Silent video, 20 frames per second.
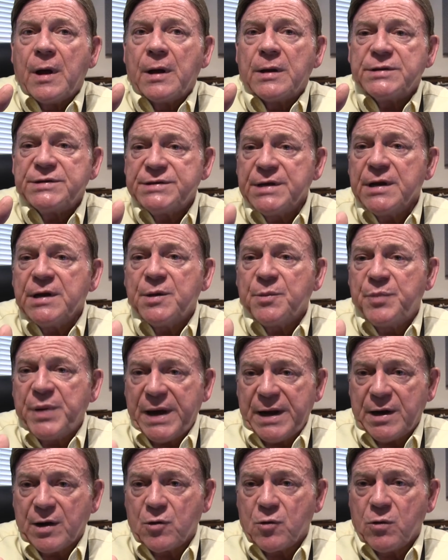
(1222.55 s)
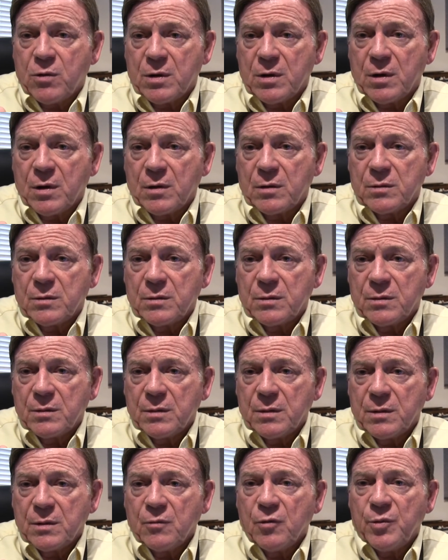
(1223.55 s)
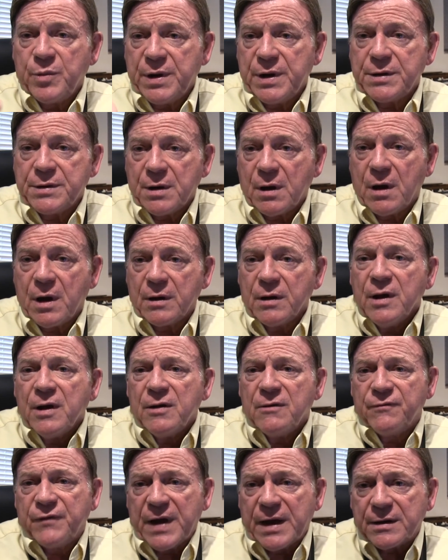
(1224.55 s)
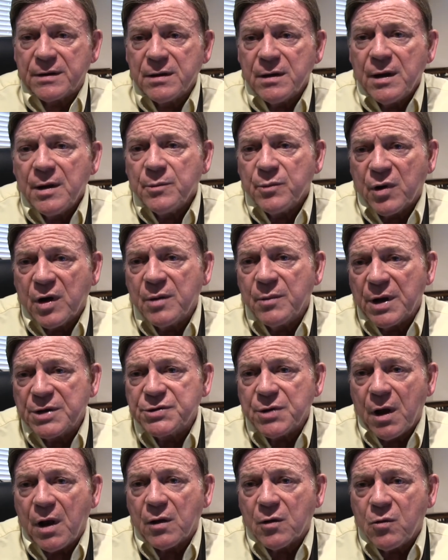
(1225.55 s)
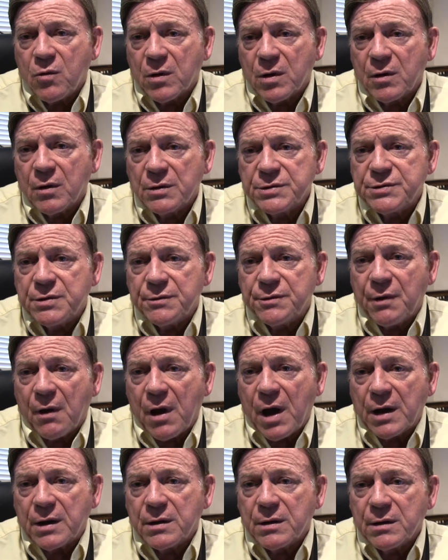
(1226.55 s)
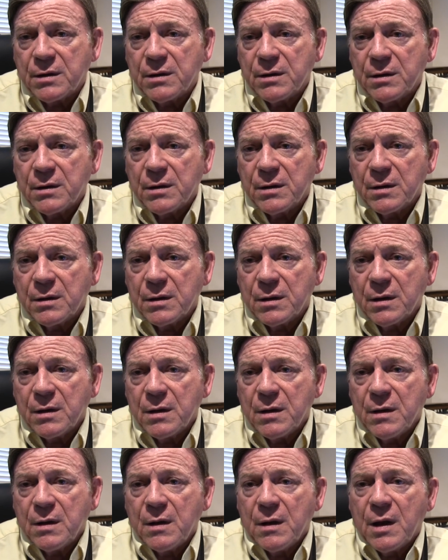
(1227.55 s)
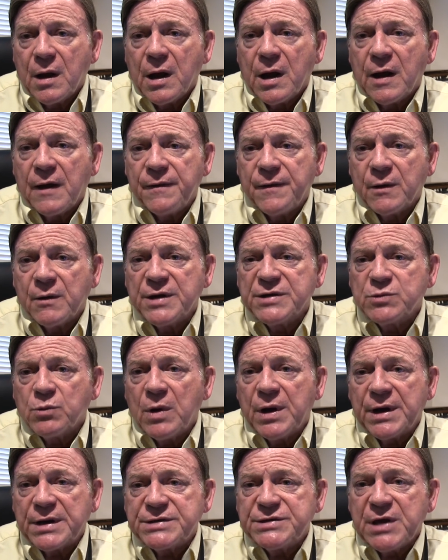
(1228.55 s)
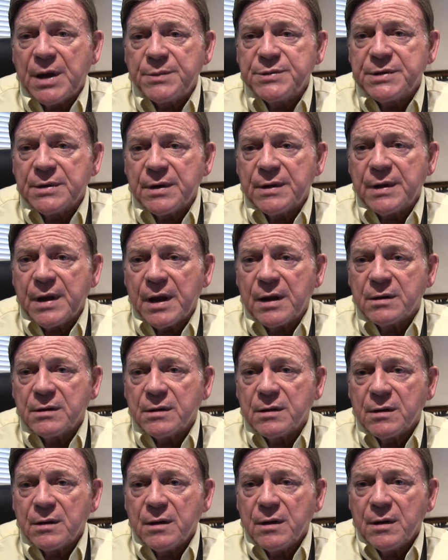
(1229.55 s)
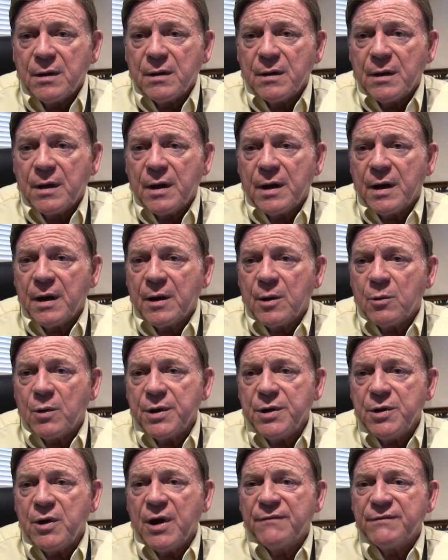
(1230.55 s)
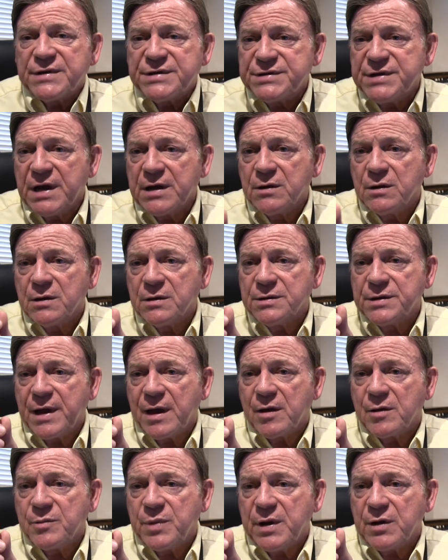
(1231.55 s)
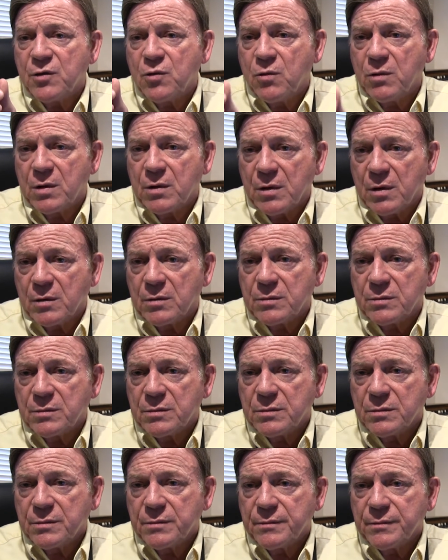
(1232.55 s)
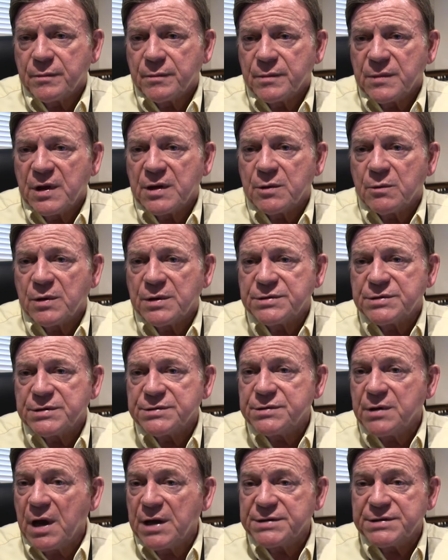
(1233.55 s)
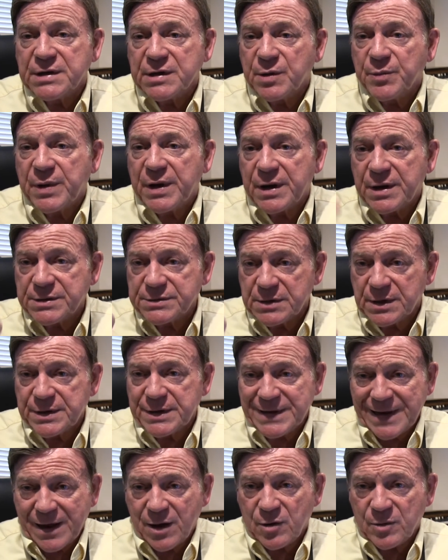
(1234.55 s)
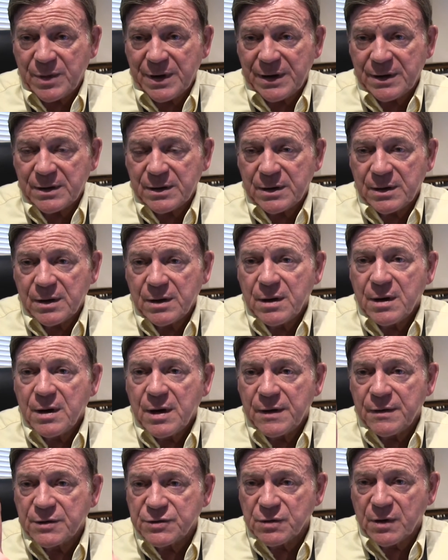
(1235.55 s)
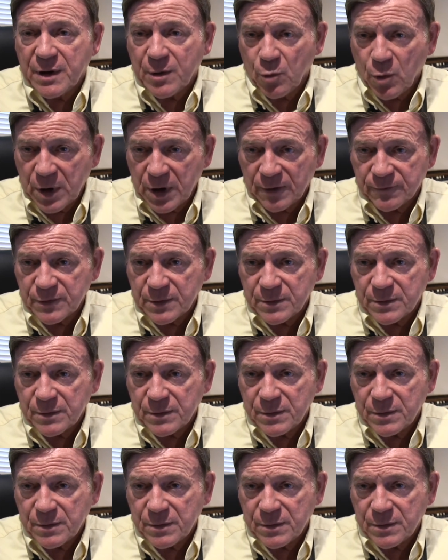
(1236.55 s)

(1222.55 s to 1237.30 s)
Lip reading: syncopated quarter note will be a dot. In fact, pretty much all quarter notes are dot. There is one exception to that. When you have a single downbeat quarter note, in other words, it's not syncopated, it's on the downbeat, and there's only one of them.